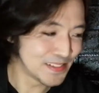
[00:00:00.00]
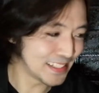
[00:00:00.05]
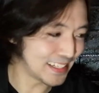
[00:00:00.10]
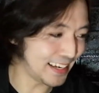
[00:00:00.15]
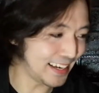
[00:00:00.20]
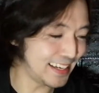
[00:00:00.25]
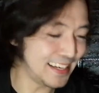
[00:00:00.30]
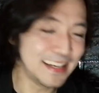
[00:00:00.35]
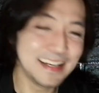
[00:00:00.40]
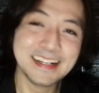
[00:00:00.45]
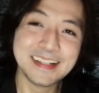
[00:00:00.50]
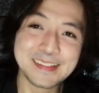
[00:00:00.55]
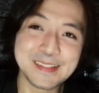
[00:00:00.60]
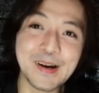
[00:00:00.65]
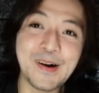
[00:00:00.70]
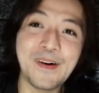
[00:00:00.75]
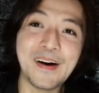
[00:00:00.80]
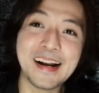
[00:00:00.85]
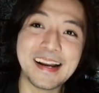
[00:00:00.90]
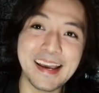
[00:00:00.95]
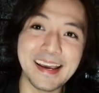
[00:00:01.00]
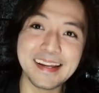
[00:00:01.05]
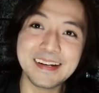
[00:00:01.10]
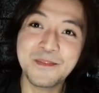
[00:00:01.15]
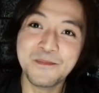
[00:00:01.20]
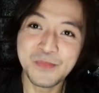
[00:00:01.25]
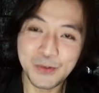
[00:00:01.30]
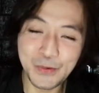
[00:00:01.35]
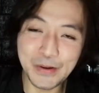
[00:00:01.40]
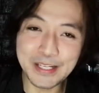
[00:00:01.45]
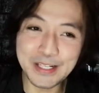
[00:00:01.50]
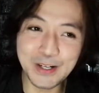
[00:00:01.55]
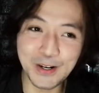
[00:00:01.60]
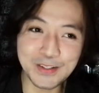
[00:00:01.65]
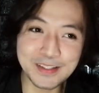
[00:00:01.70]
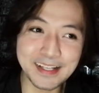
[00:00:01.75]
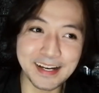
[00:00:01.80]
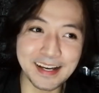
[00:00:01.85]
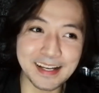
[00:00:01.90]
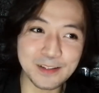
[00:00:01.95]
Okay, so again, we know
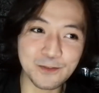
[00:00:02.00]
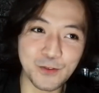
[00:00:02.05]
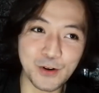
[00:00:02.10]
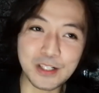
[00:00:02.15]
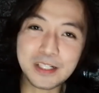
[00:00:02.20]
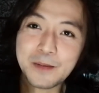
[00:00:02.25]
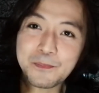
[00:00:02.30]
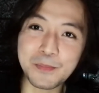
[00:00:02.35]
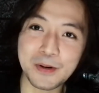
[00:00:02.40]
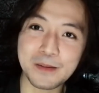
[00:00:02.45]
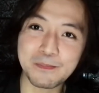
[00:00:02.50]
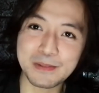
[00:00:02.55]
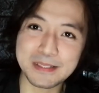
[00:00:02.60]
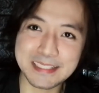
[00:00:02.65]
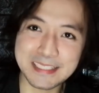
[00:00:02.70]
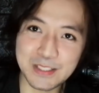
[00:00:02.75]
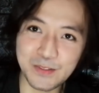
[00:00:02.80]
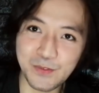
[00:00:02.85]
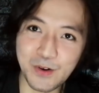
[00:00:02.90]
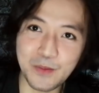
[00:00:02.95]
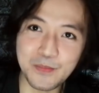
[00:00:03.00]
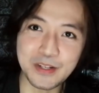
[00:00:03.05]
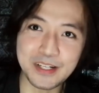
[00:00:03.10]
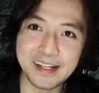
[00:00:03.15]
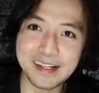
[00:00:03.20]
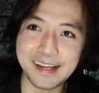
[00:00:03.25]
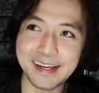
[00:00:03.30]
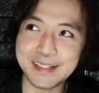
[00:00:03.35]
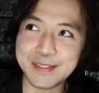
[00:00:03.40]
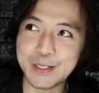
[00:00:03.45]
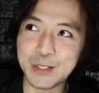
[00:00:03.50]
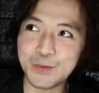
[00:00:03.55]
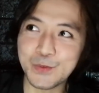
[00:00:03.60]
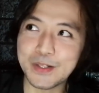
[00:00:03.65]
that for the purposes of communication,